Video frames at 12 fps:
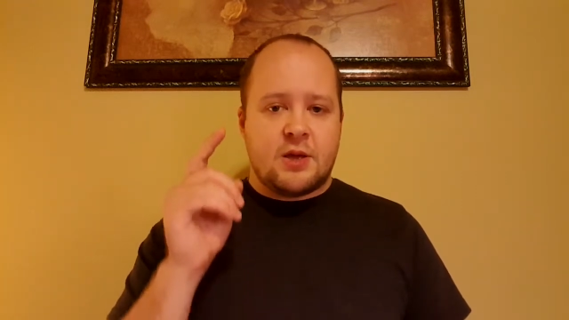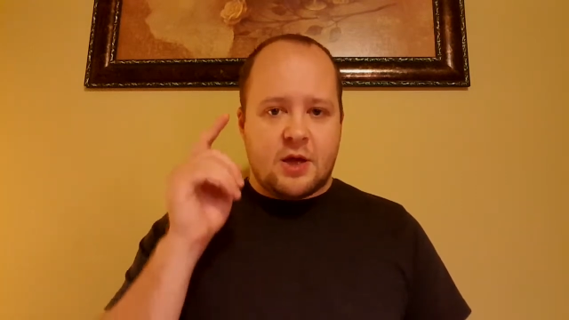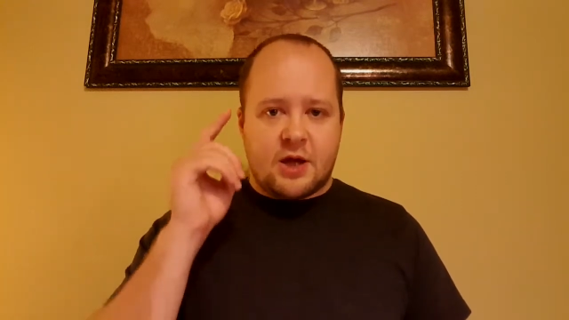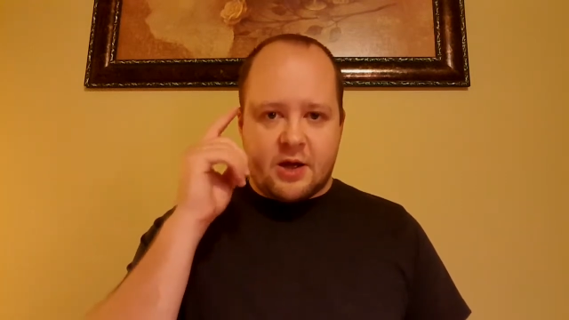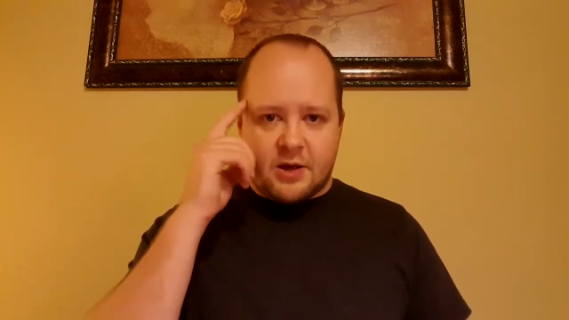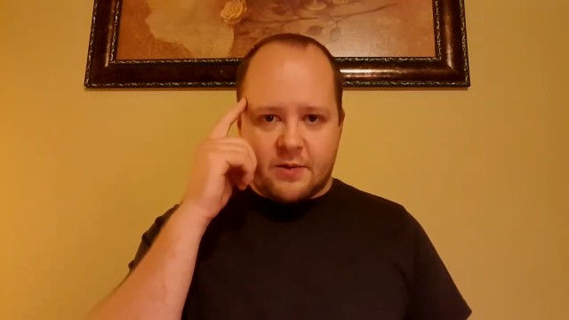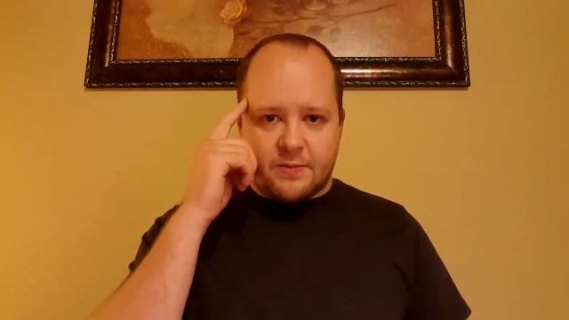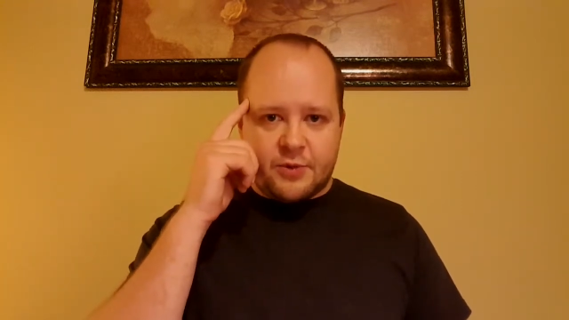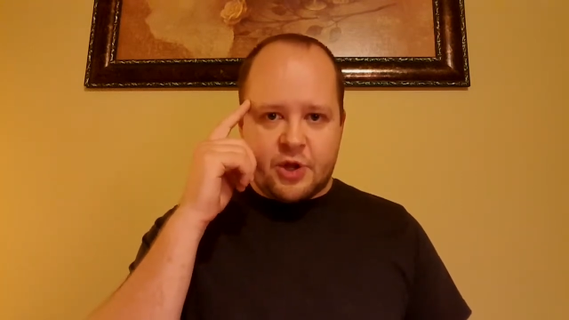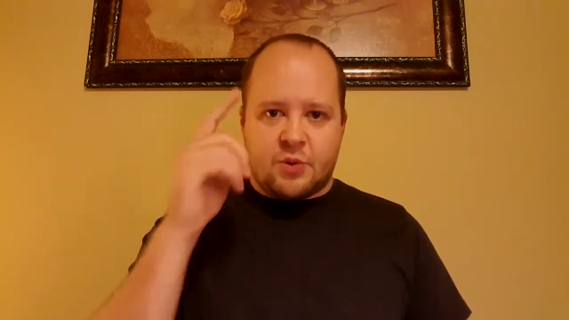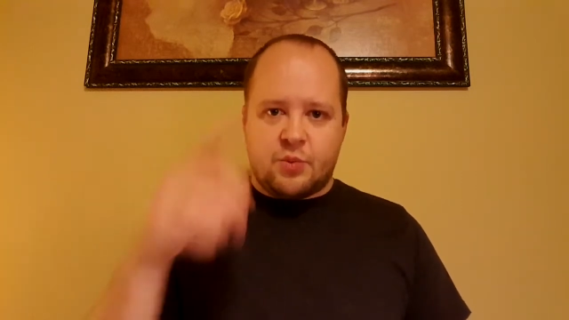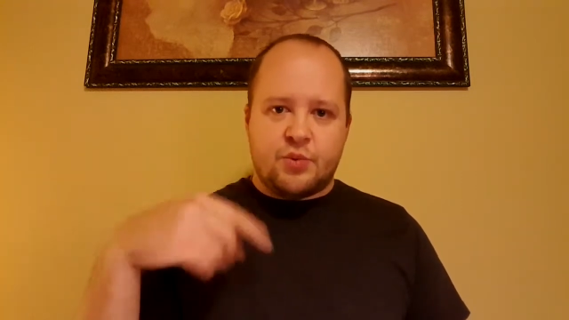
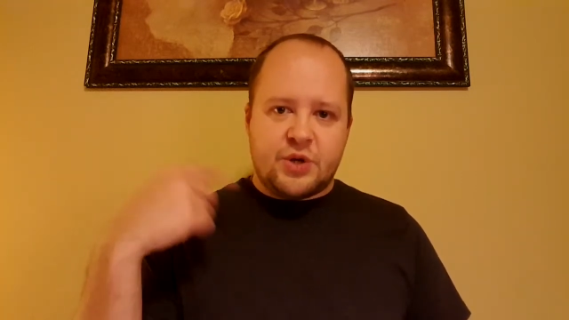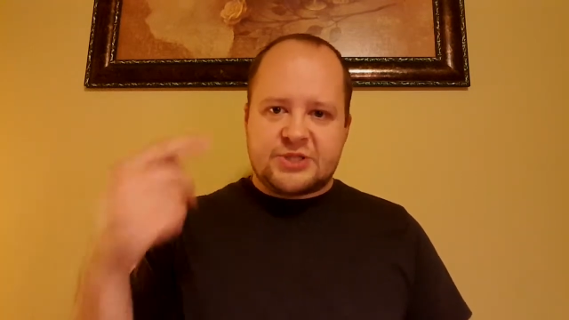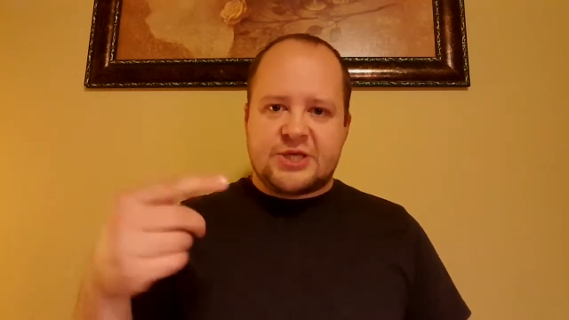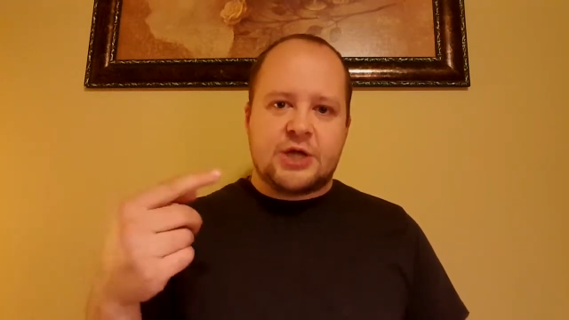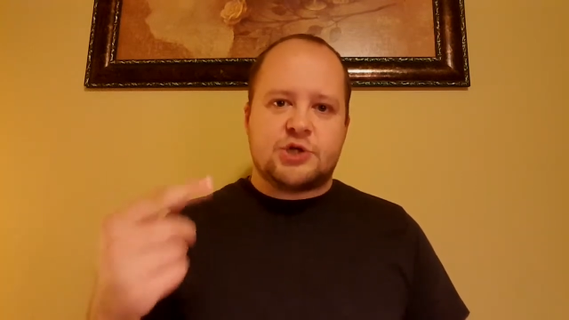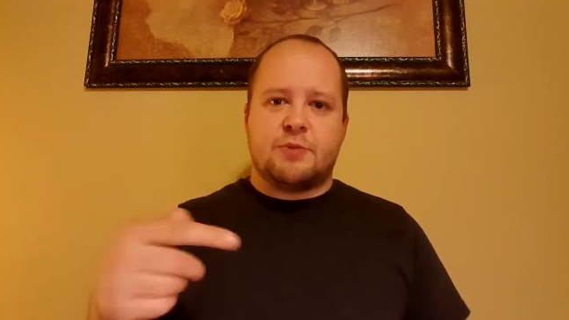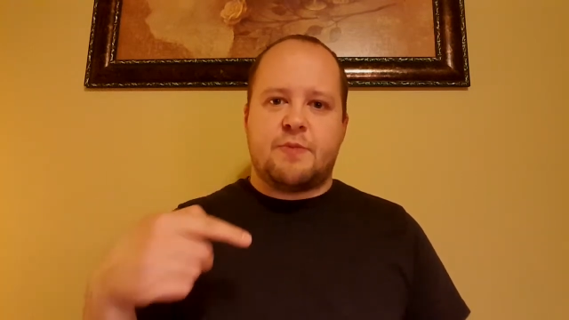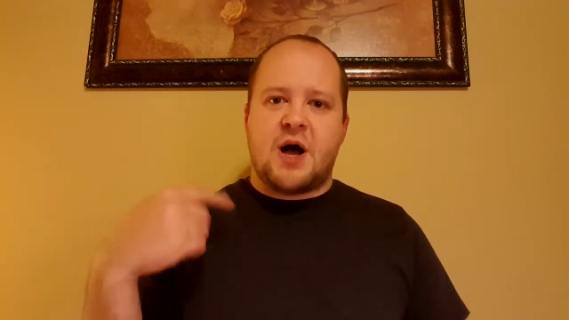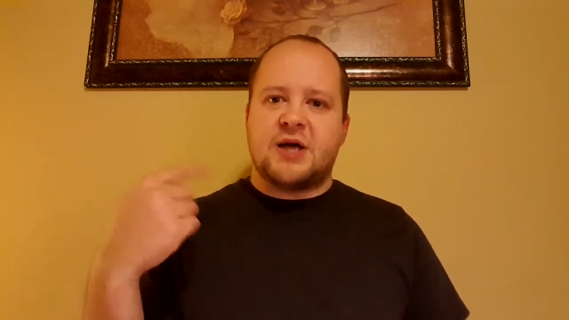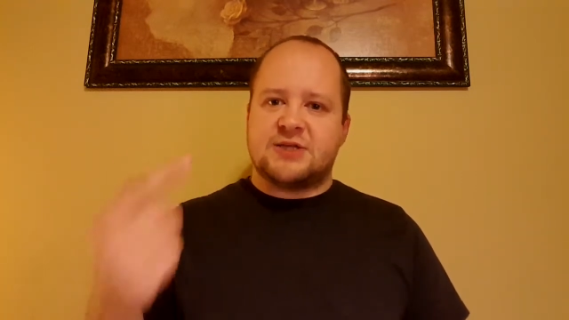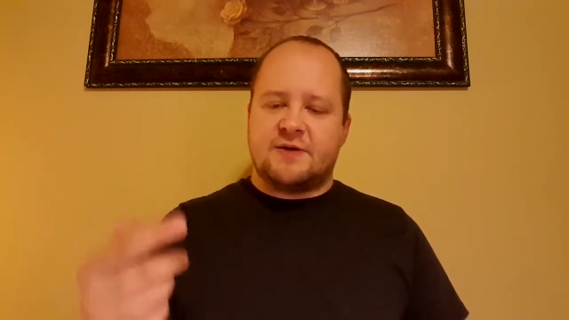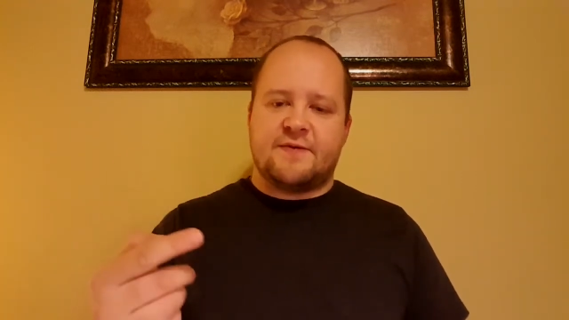reset your
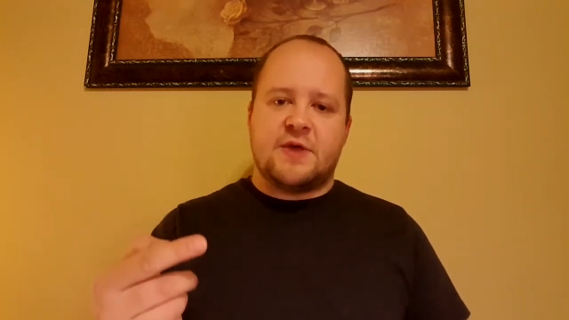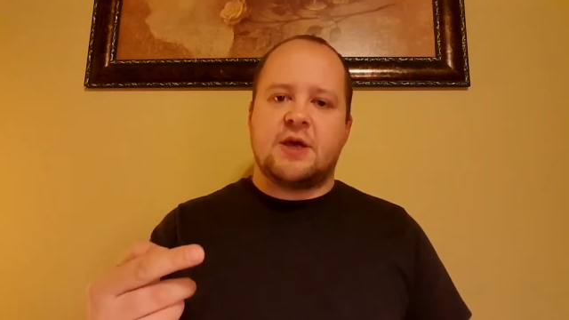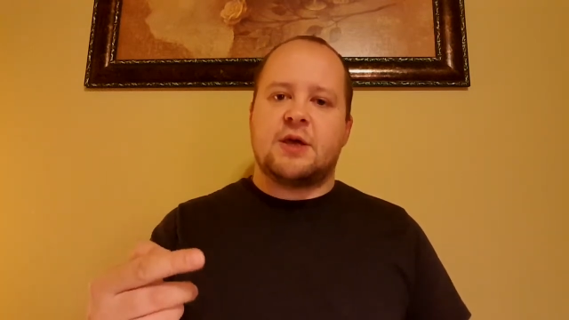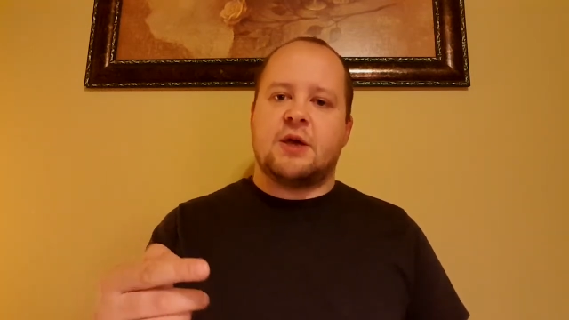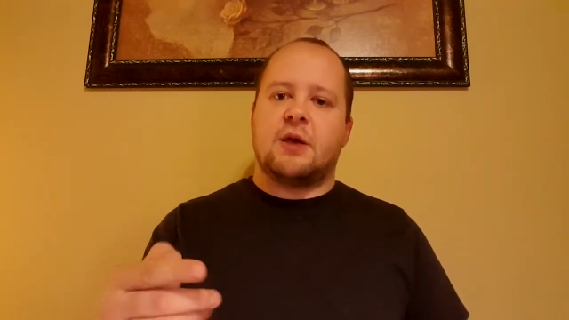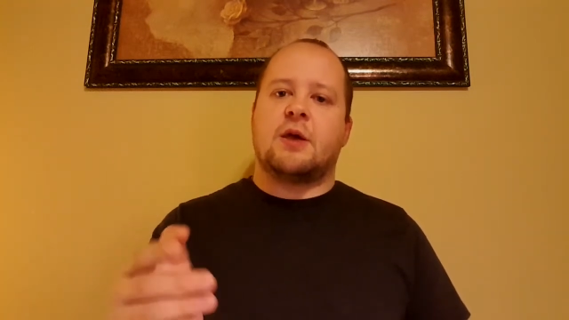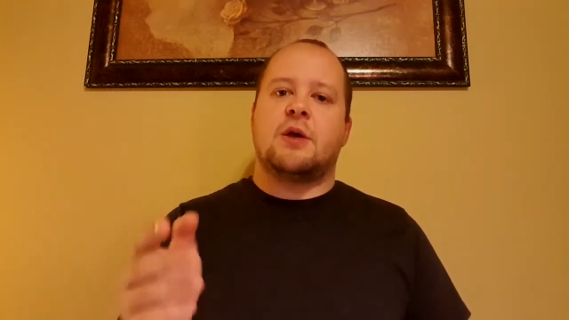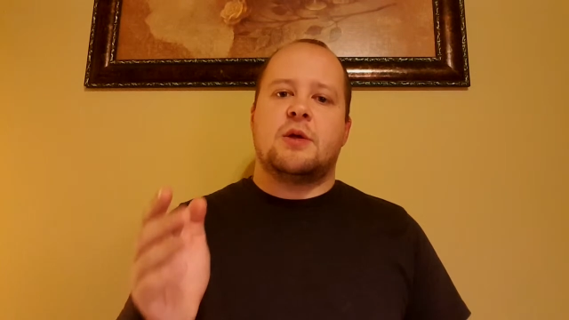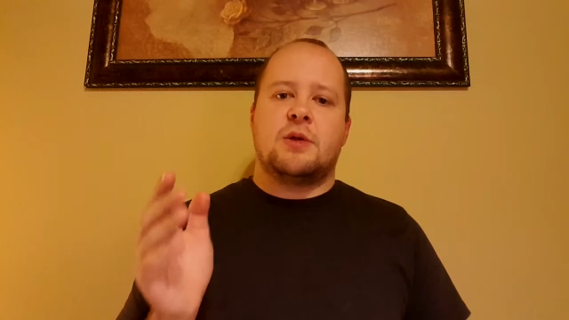positive thinking